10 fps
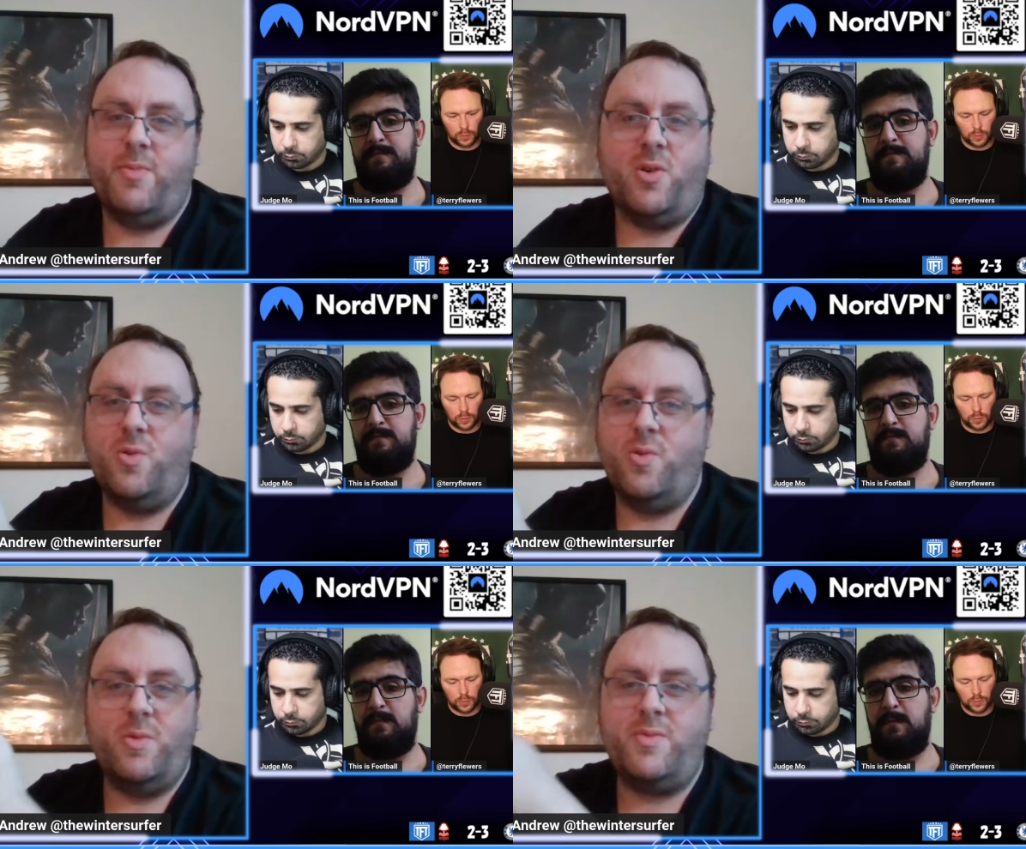
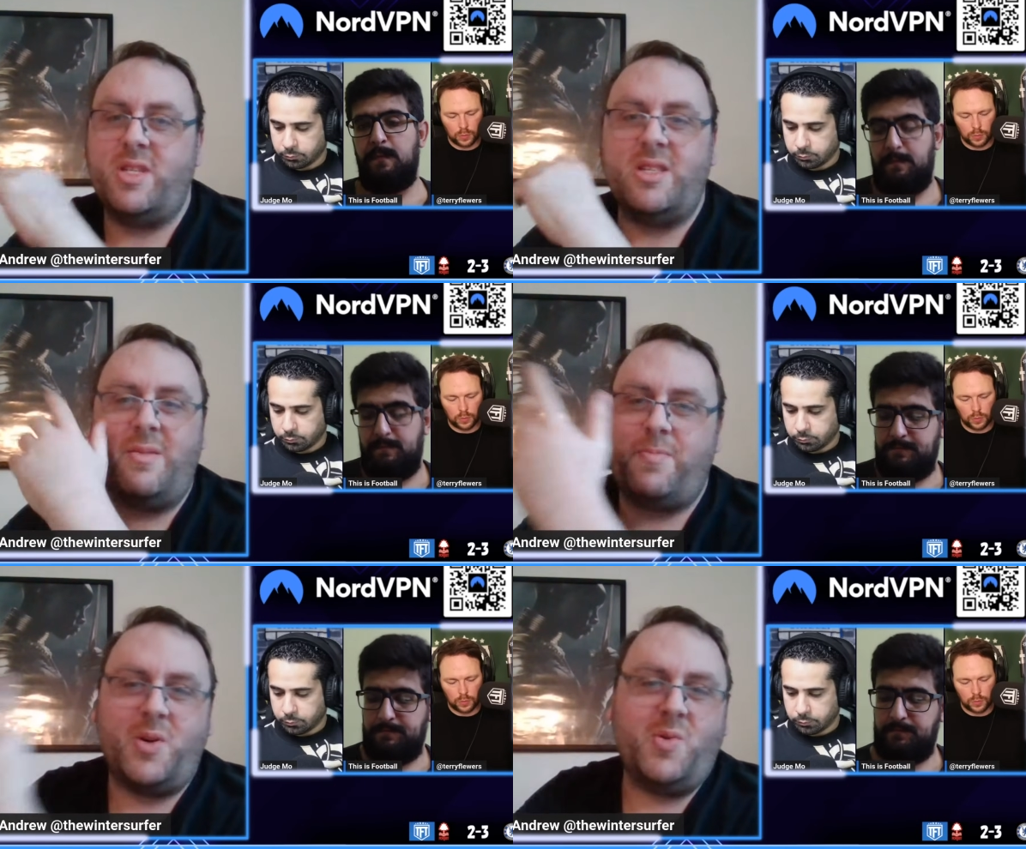Speaker 1: ball. It was just
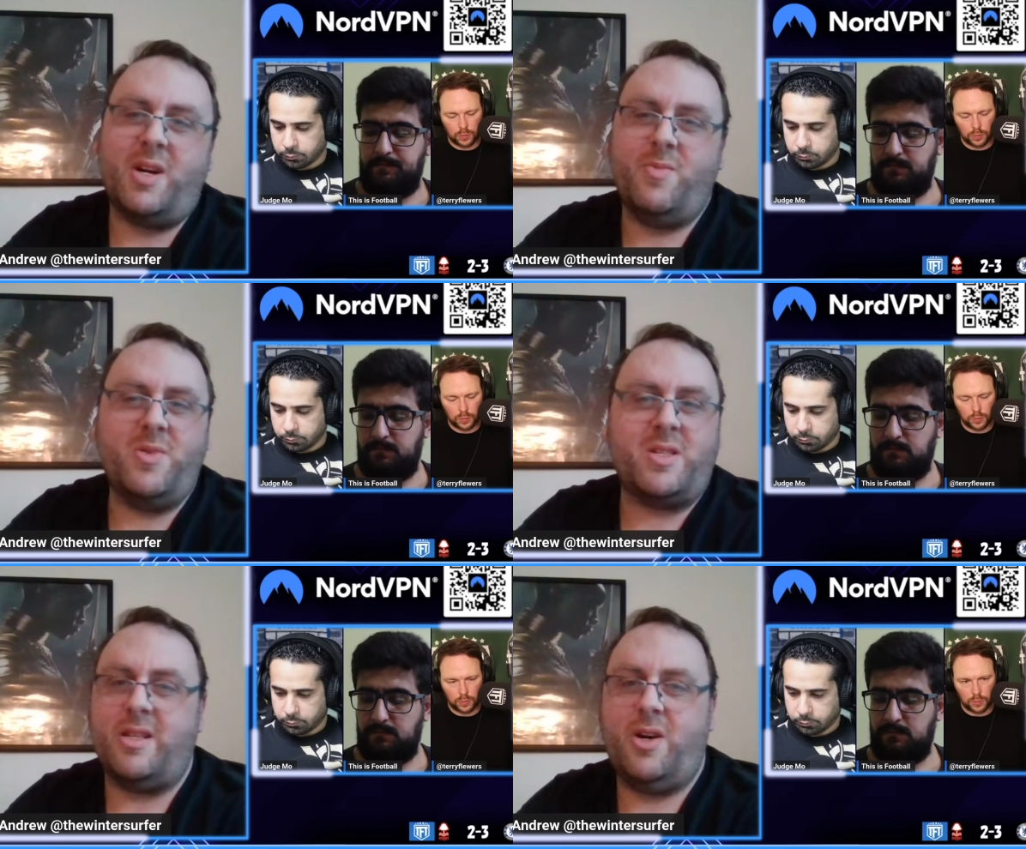the build up
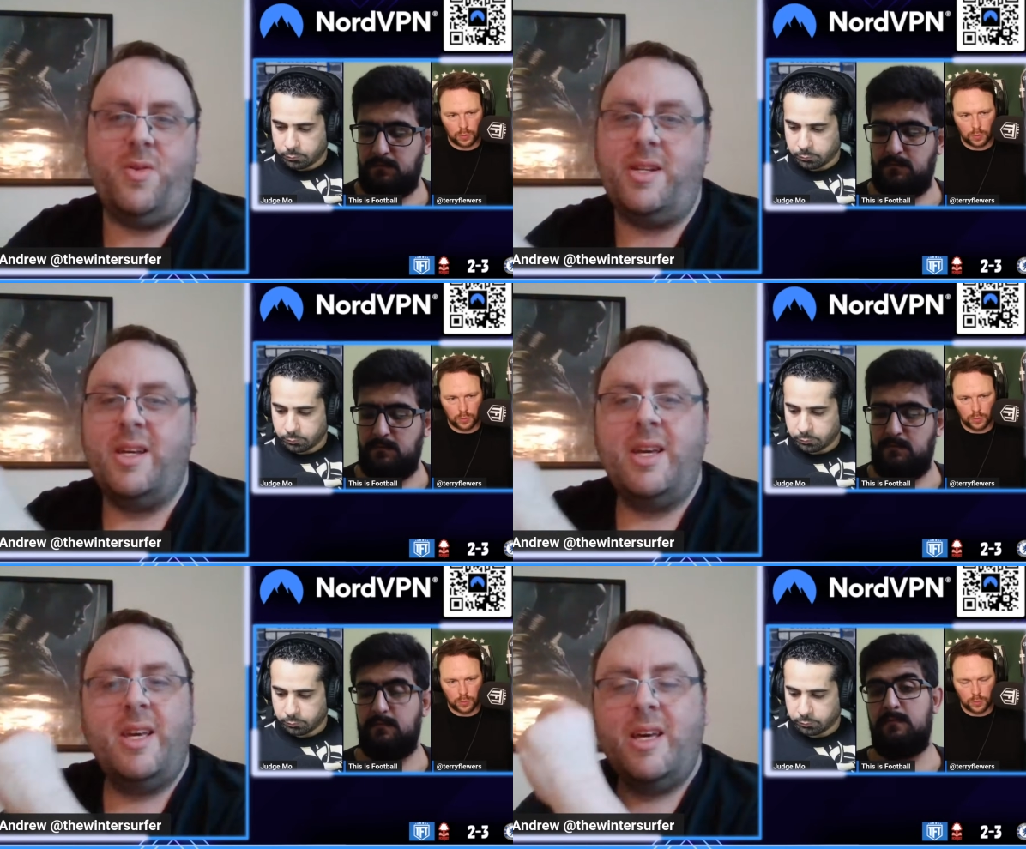was slow, and it,
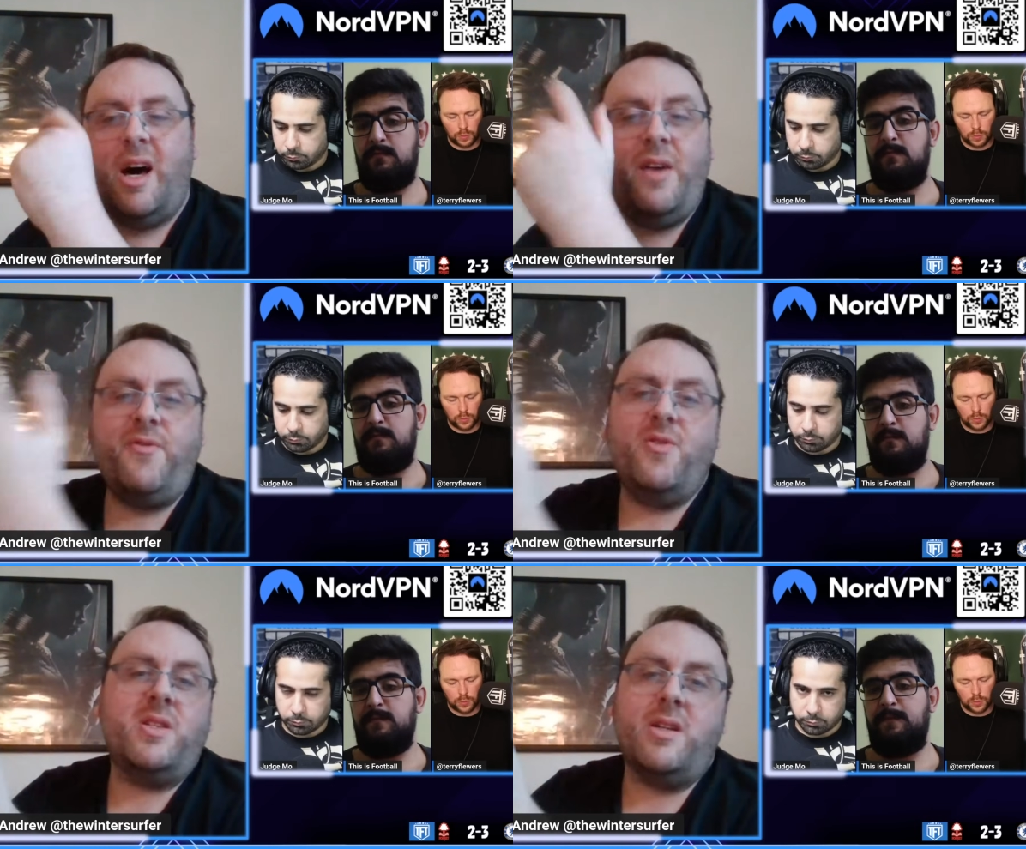I thought,